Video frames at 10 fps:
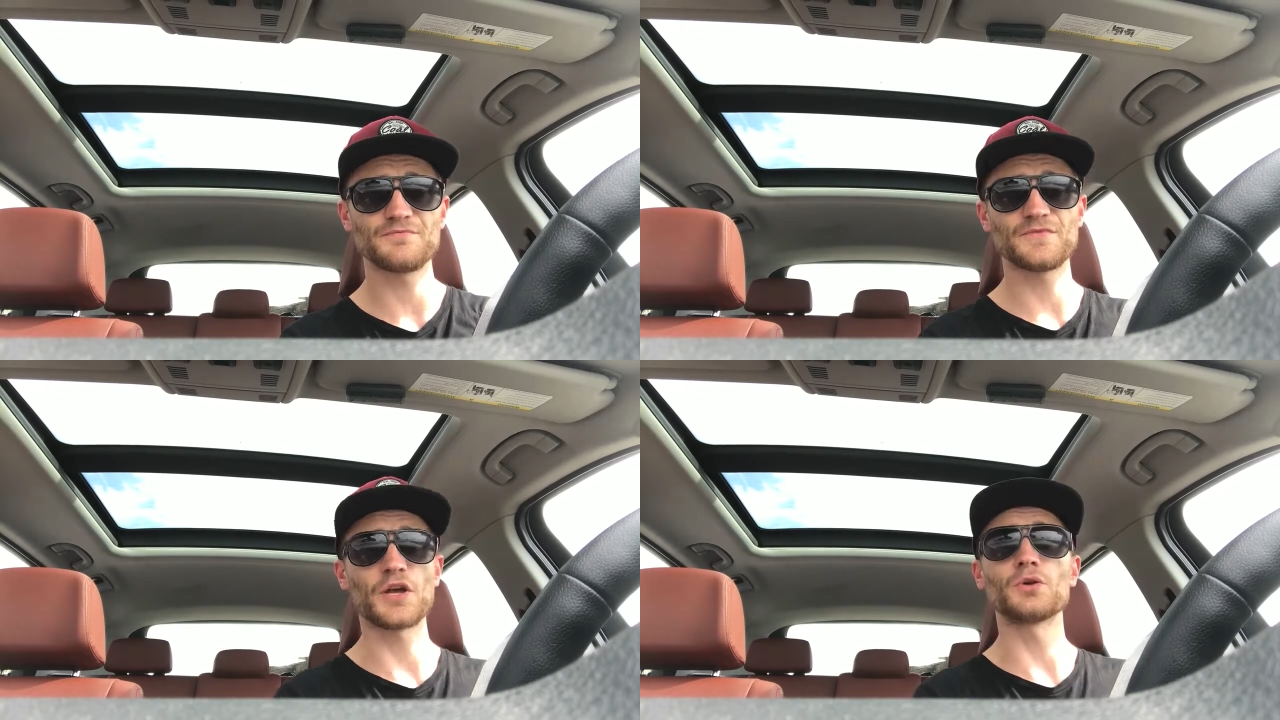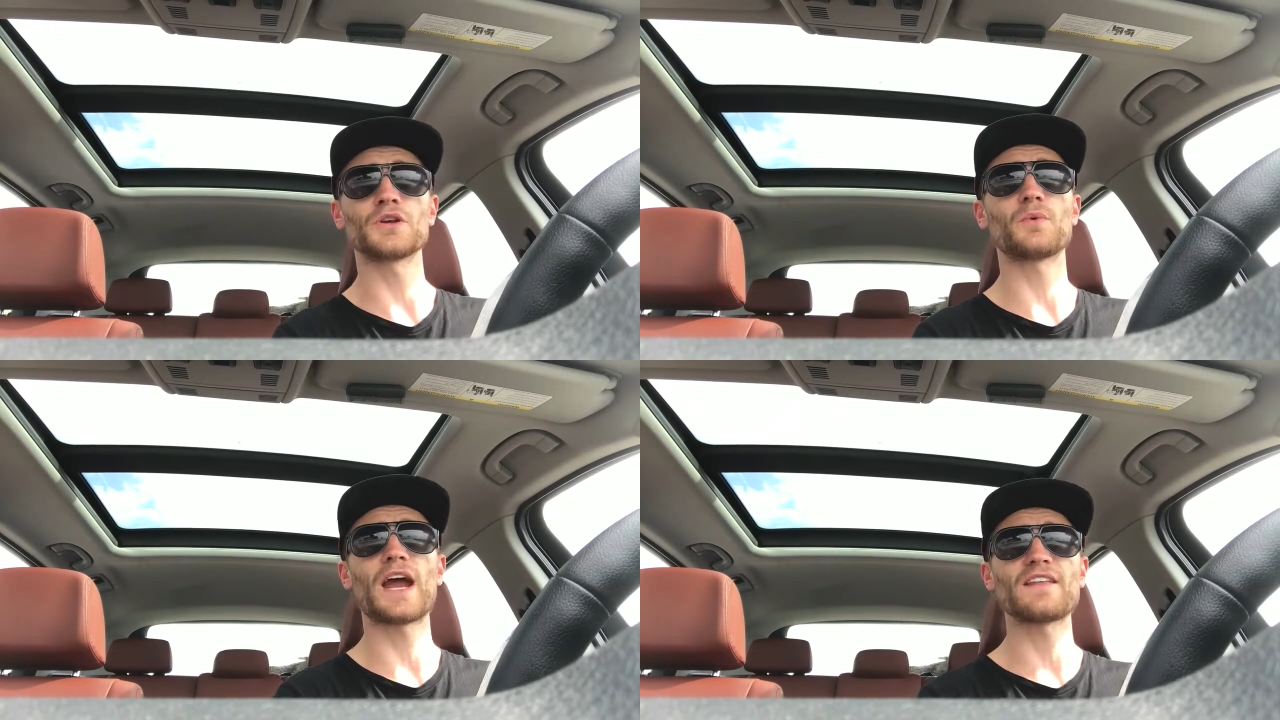The
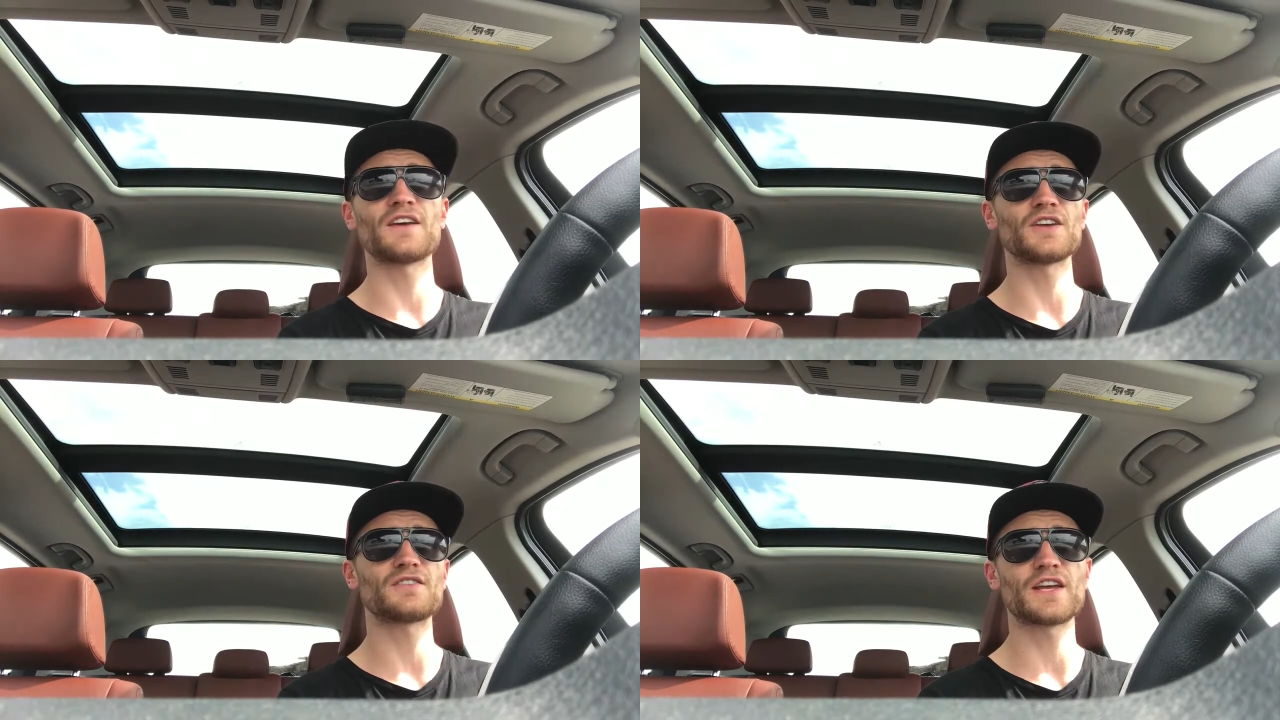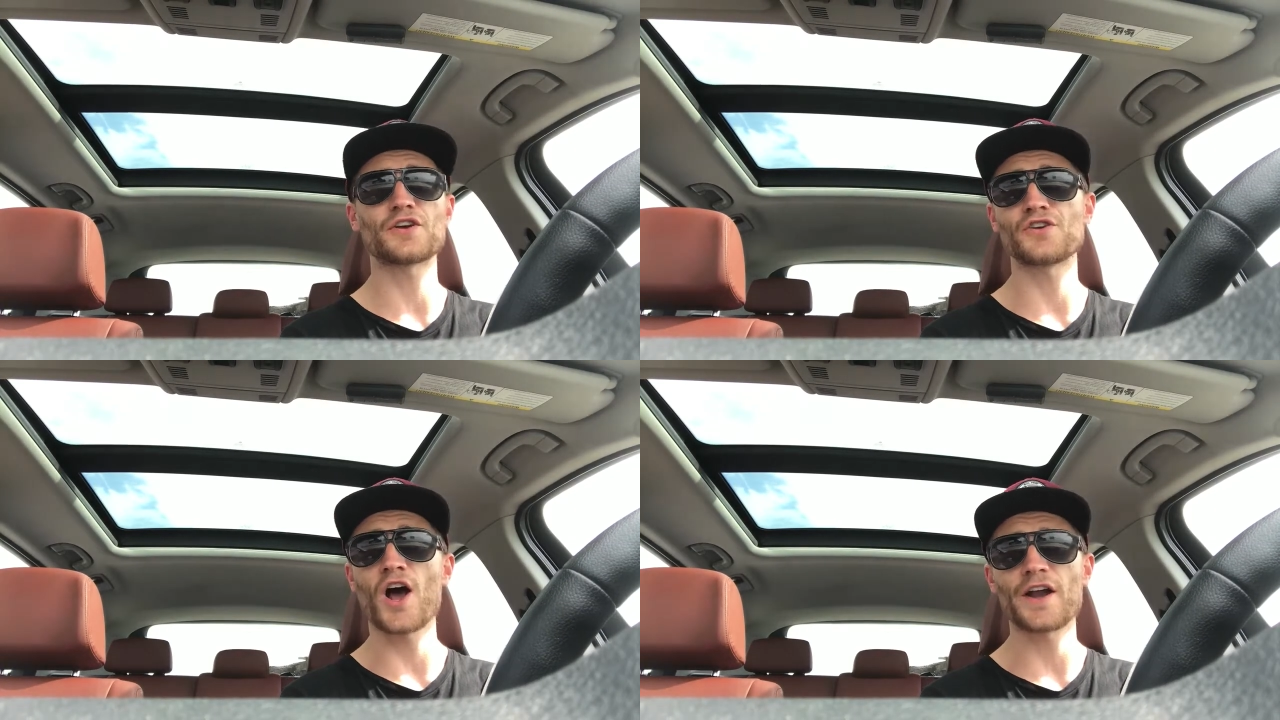only way that
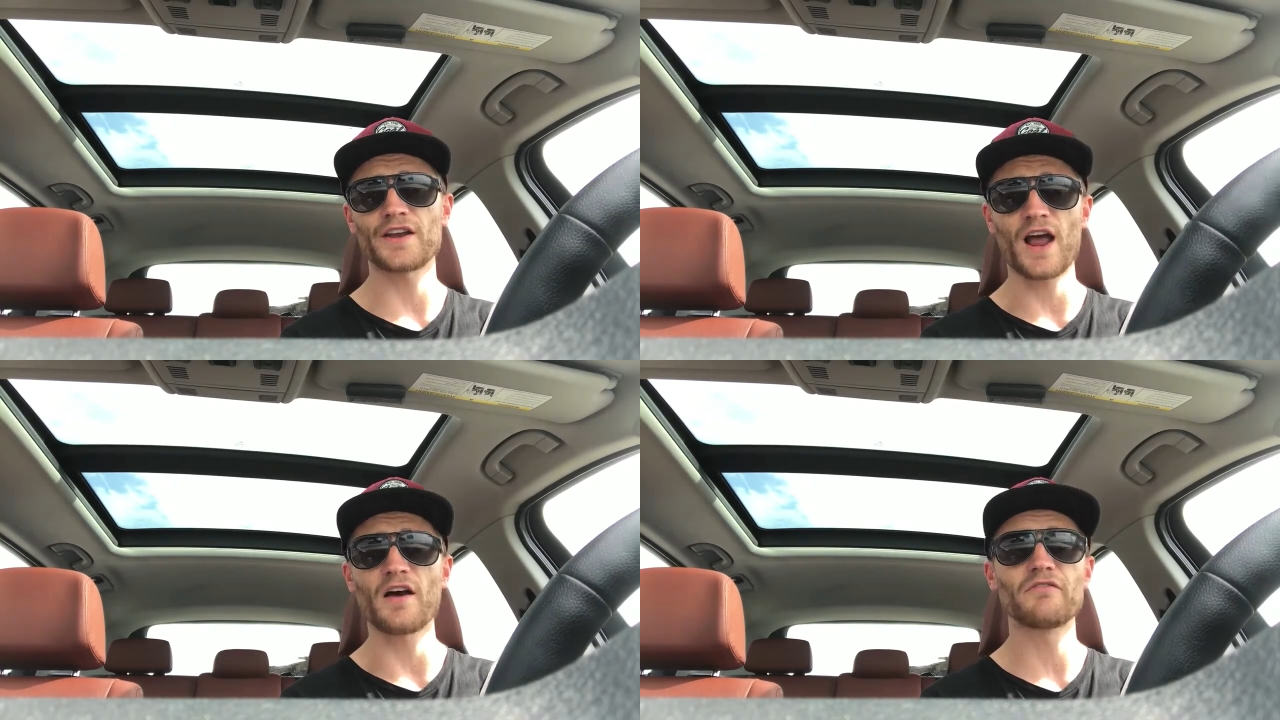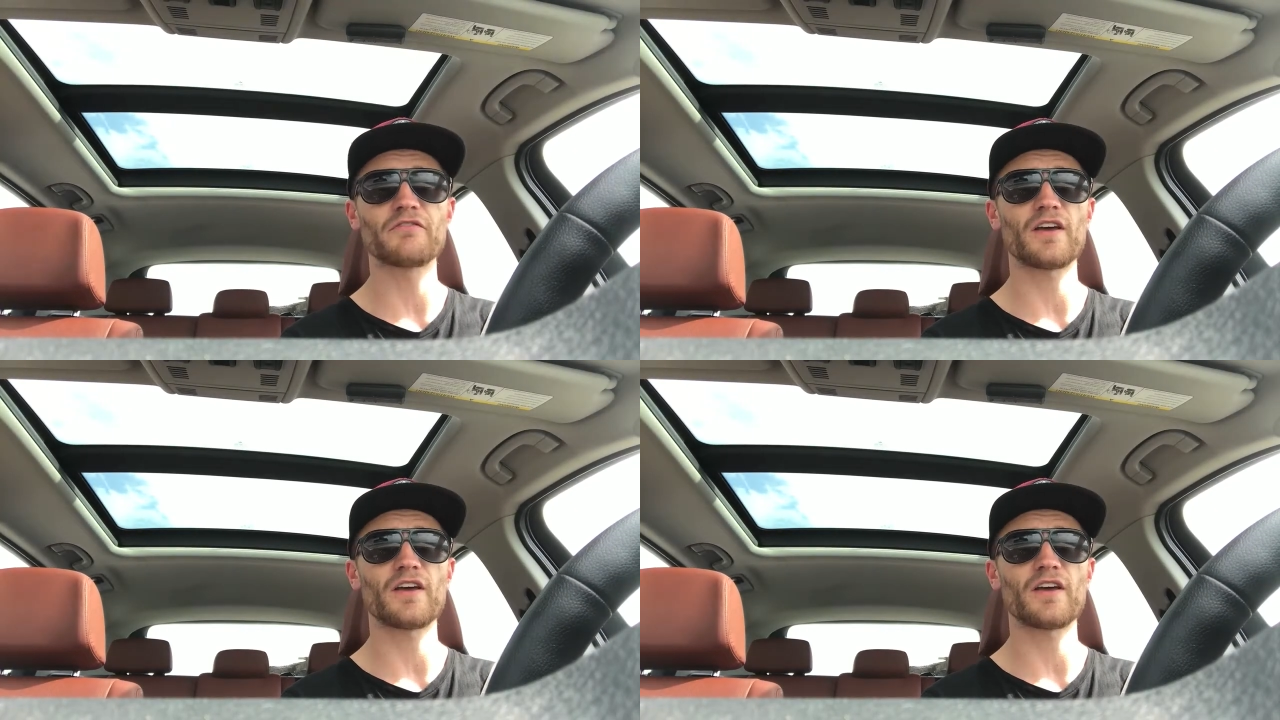you're not enough